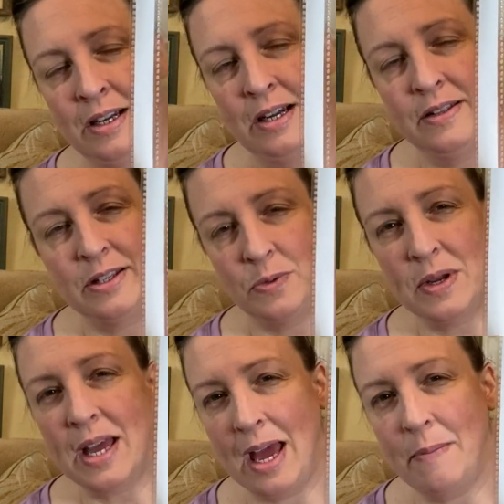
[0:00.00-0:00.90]
And this one
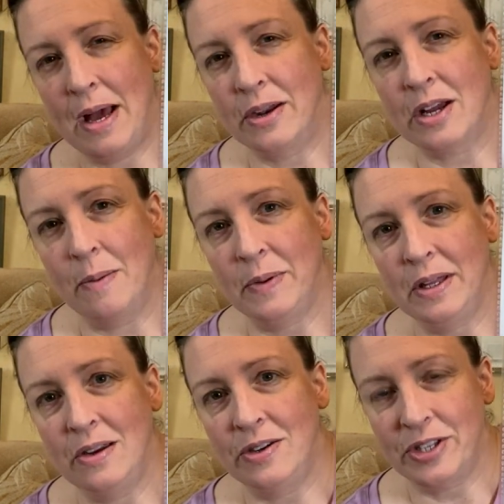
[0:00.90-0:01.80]
came out a couple of
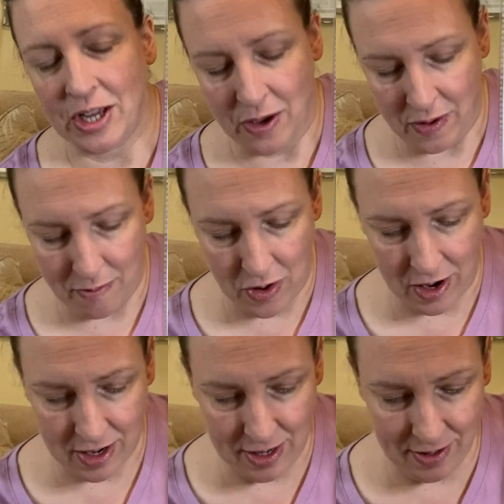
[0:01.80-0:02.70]
years ago at
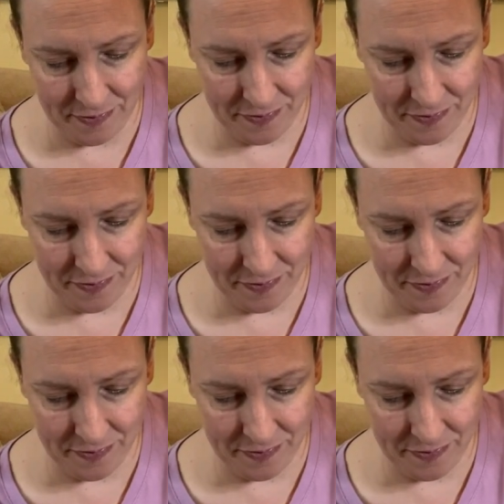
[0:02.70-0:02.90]
market.